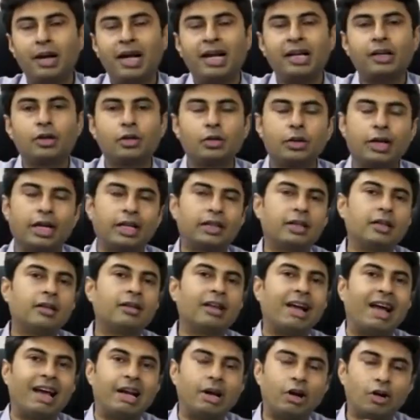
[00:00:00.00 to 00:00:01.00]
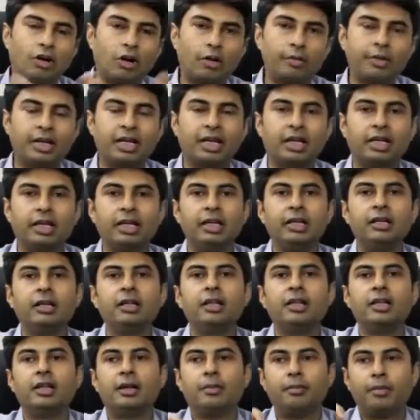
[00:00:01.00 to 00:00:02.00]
back together anatomically